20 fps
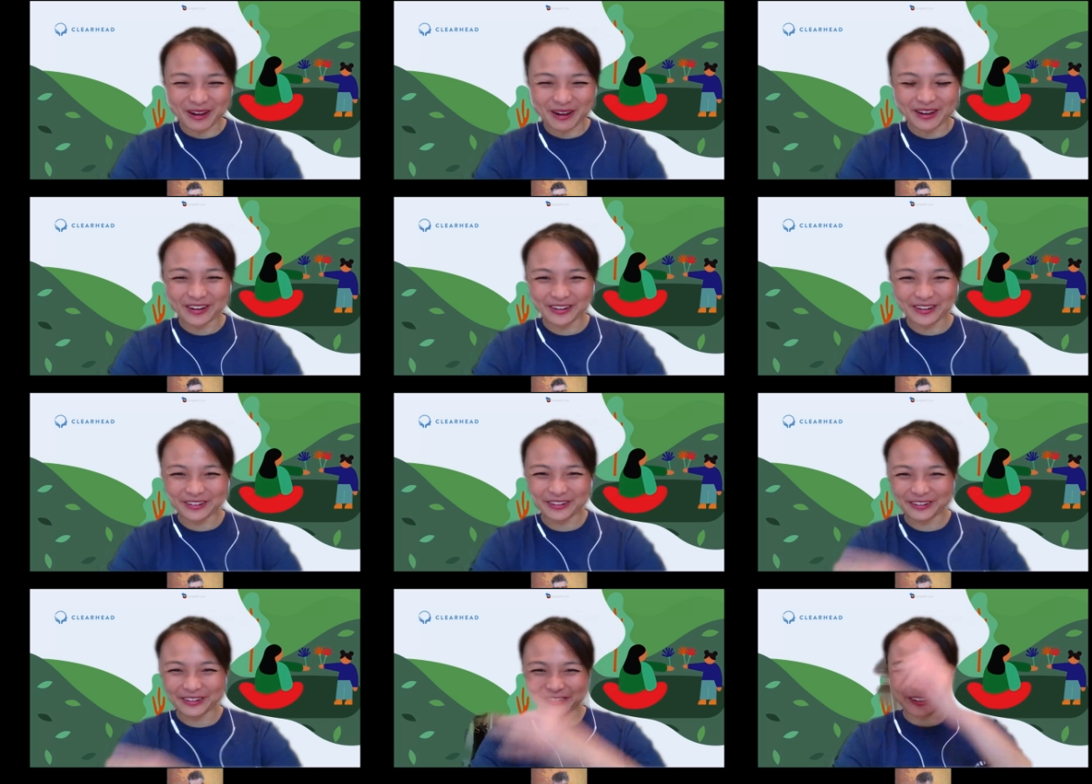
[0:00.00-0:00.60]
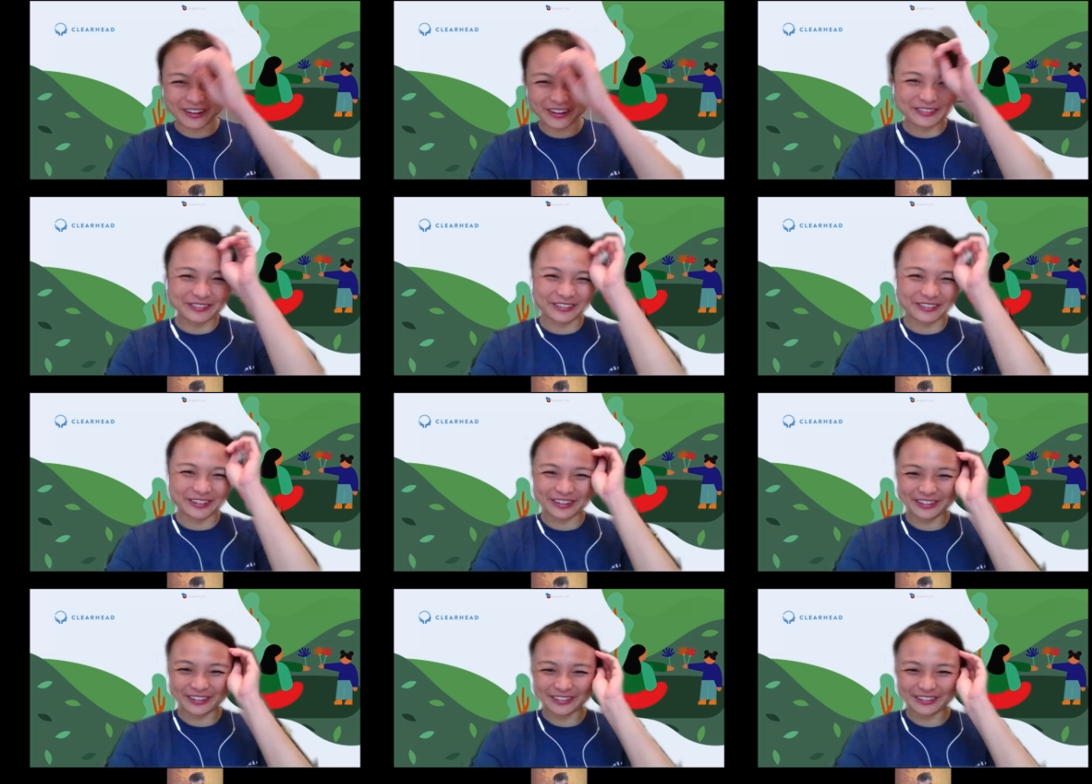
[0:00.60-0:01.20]
mobile
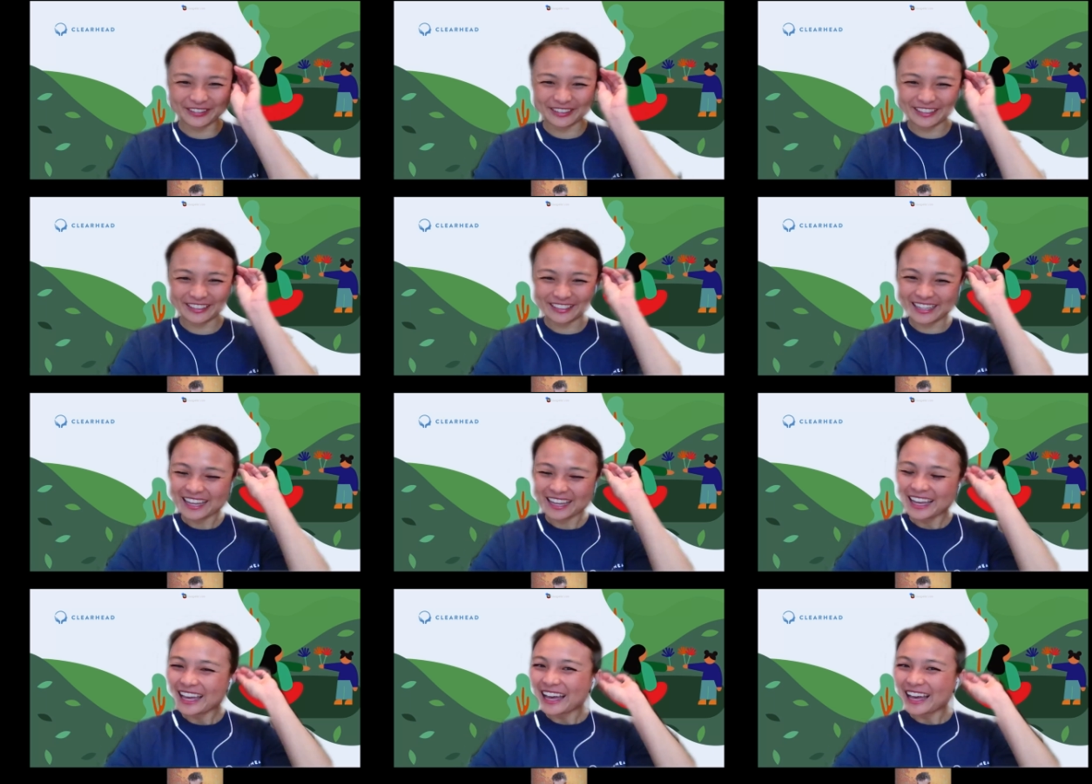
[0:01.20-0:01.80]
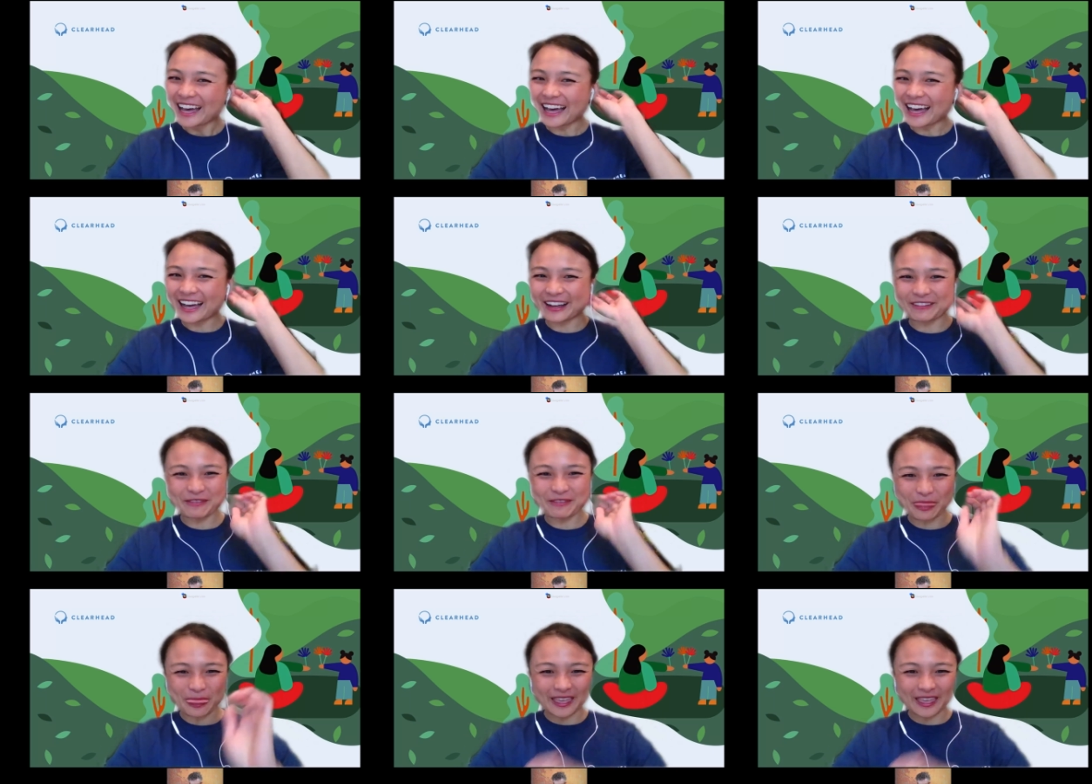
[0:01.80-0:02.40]
phone,
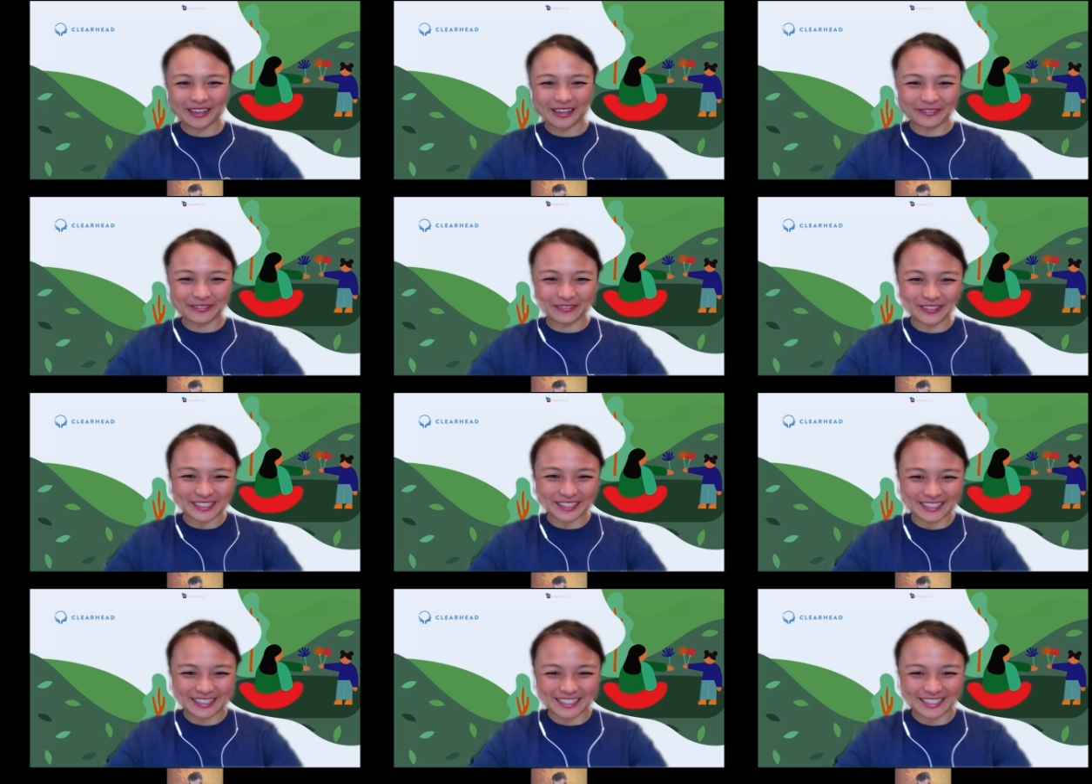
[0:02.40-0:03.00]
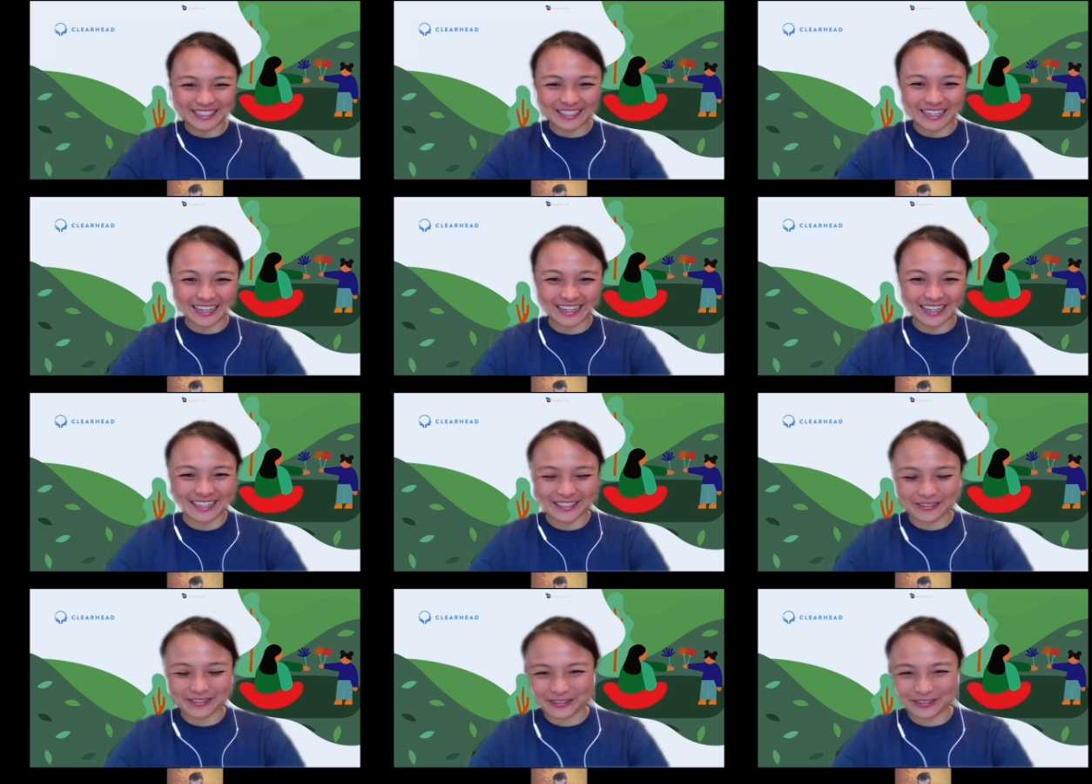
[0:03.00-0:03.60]
um, and obviously
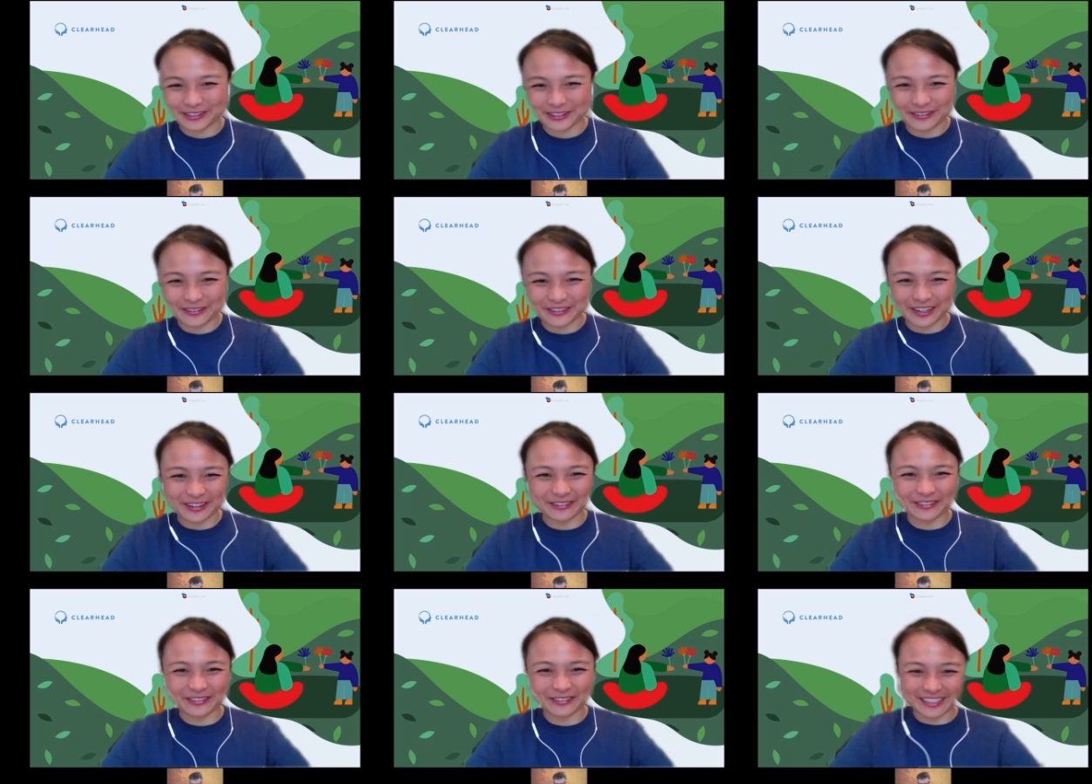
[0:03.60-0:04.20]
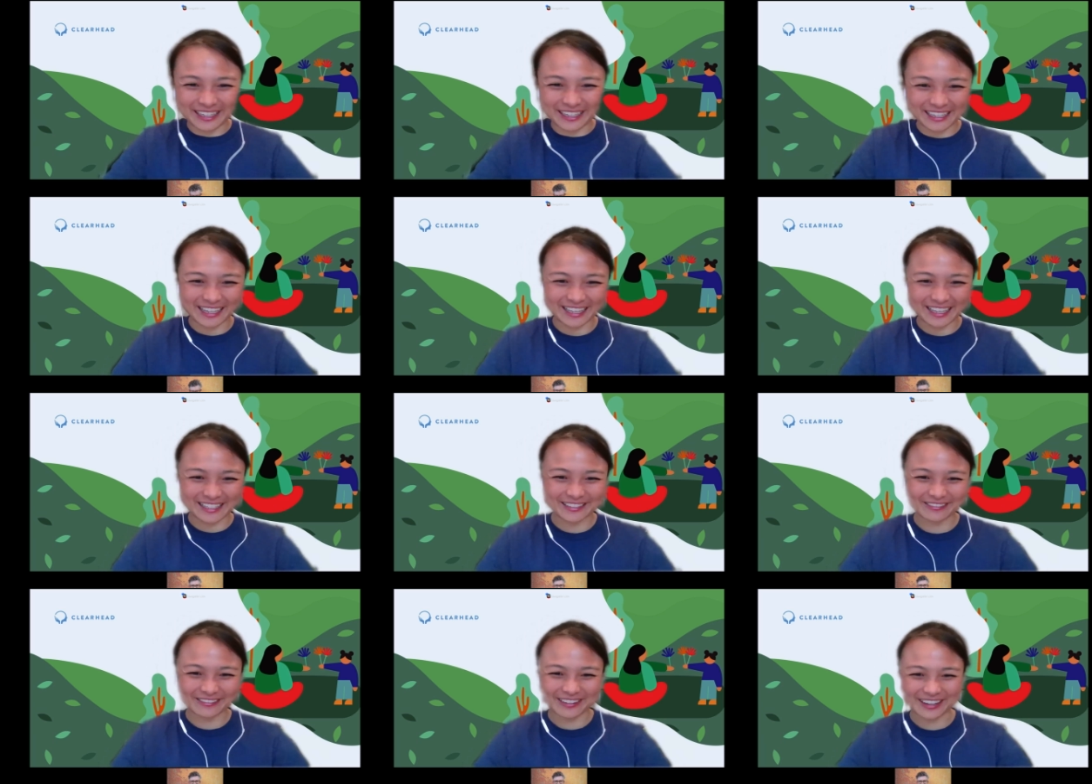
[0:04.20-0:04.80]
start his audio
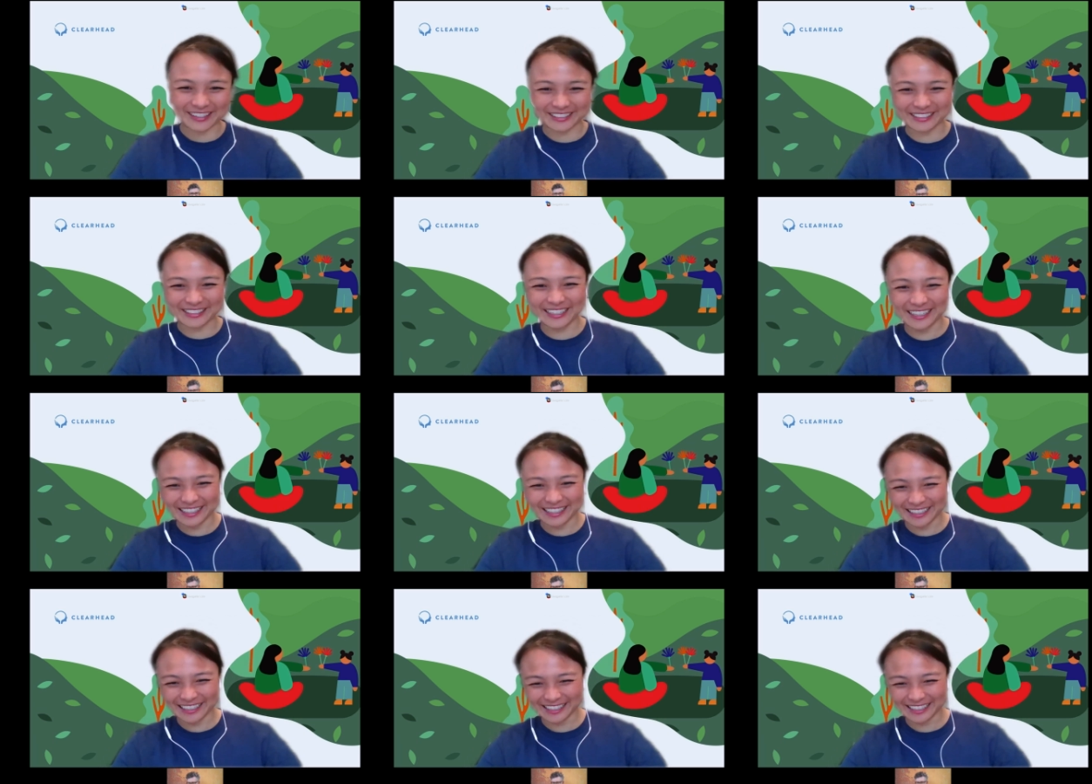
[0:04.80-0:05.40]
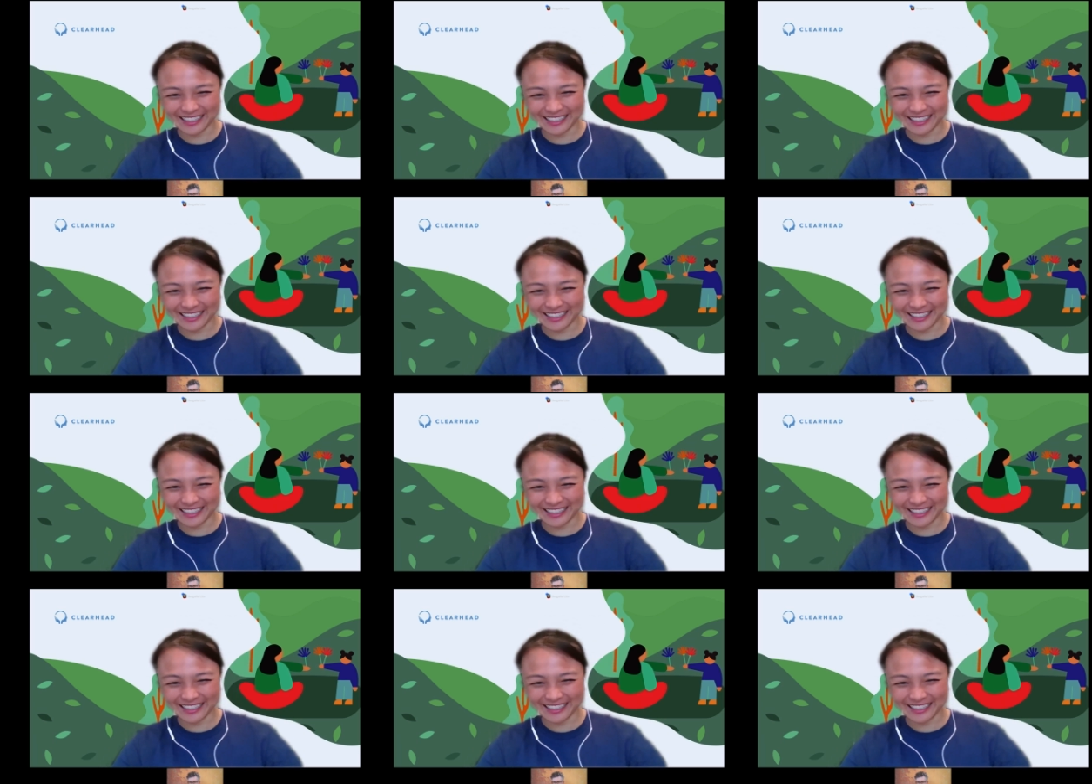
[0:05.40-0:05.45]
recording as well.